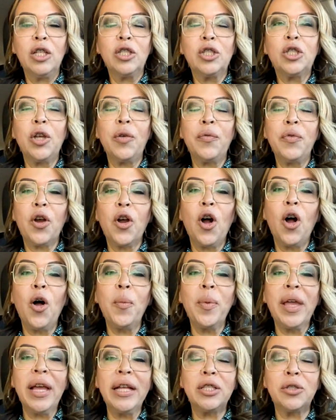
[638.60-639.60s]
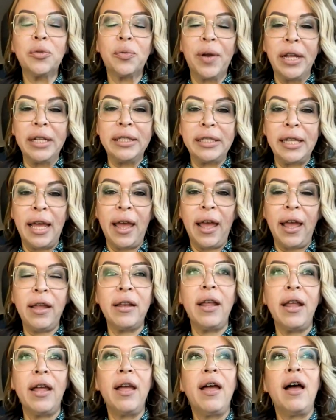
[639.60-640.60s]
So if your home gets red tagged,
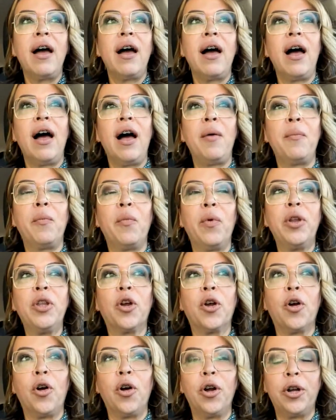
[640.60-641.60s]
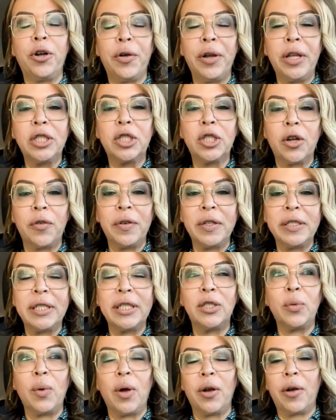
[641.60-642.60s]
when you're ordering
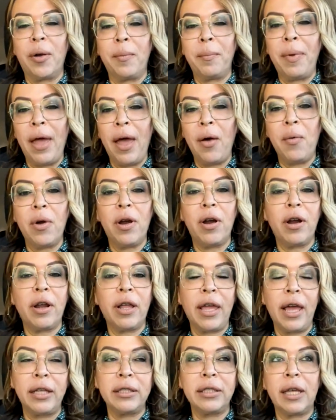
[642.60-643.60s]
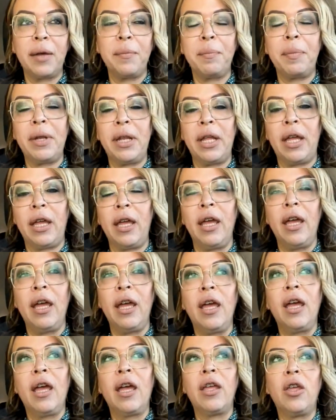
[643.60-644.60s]
services, water and power, gas company,
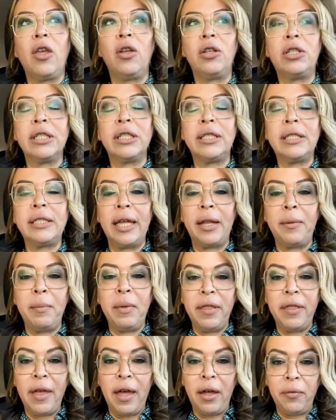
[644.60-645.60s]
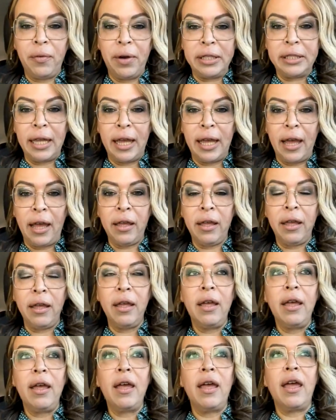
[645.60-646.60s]
you just send me that red tag.
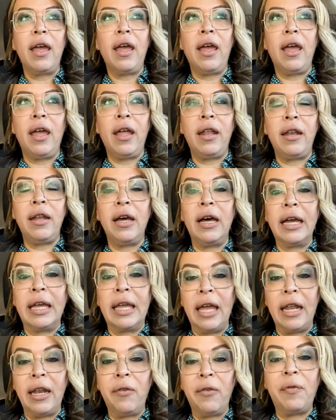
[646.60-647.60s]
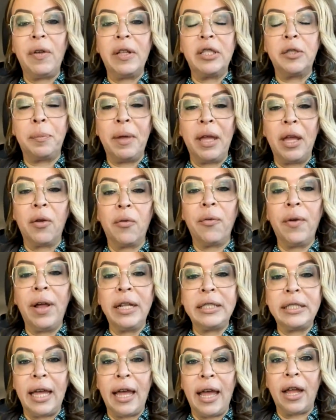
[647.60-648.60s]
And again, if it's being
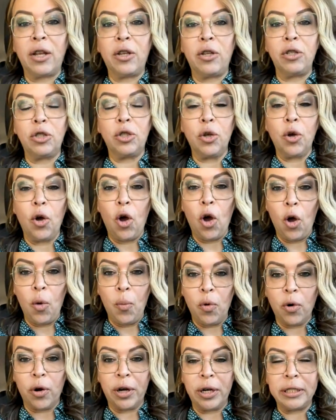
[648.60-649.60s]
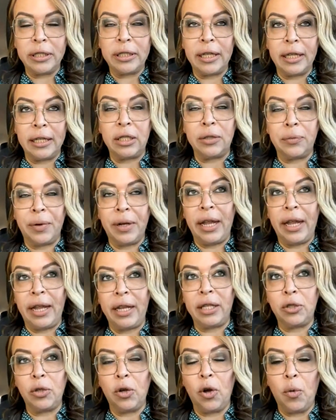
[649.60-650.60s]
red tagged due to home warranty, it's
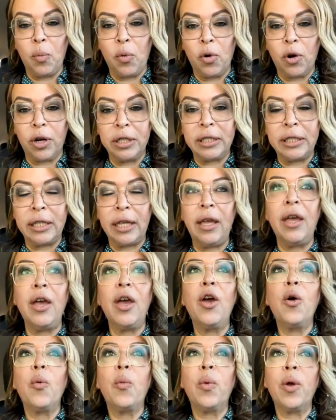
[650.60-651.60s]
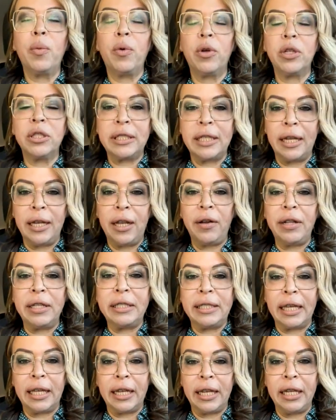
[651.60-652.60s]
related to home warranty, we will send out
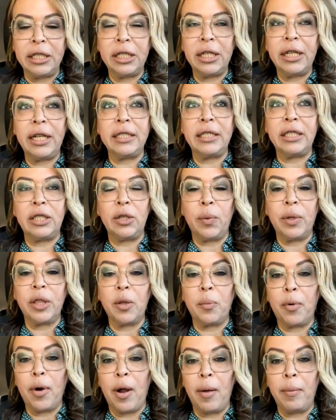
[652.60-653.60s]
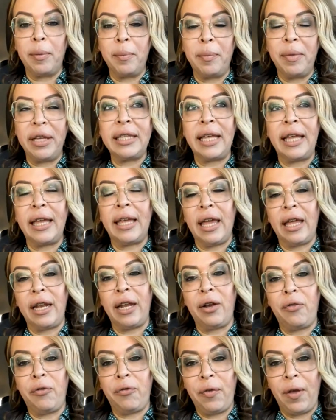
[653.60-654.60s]
a technician and see what the problem is and
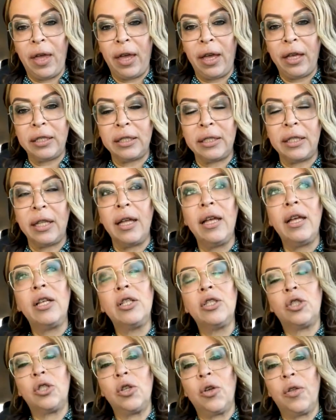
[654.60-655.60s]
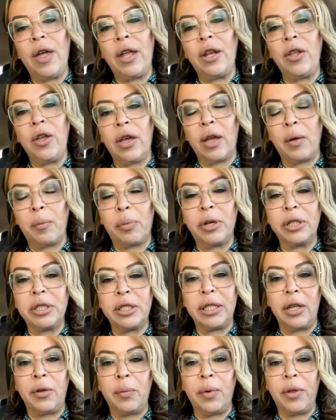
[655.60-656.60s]
get it fixed so that you can
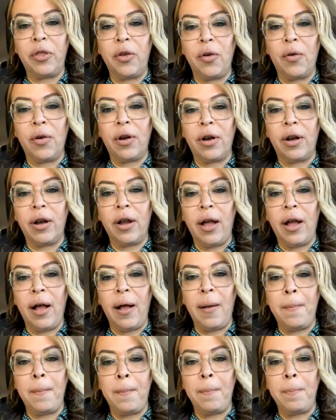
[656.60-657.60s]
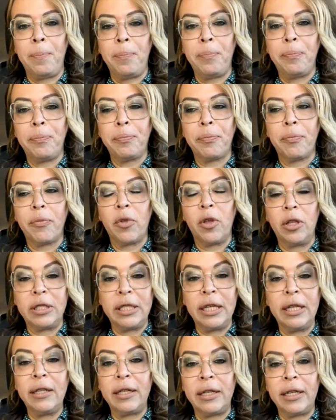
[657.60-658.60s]
proceed with your
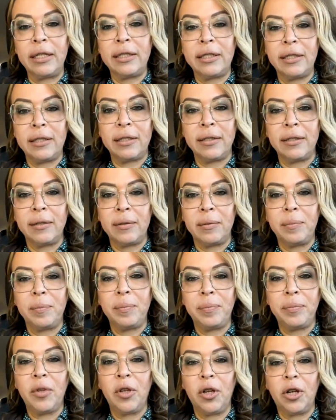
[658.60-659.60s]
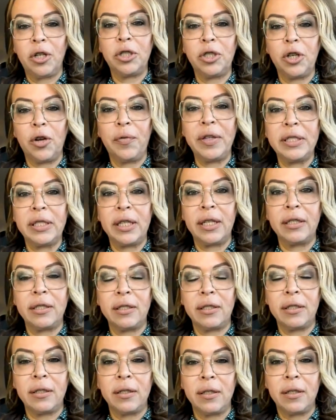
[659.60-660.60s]
utilities, your services.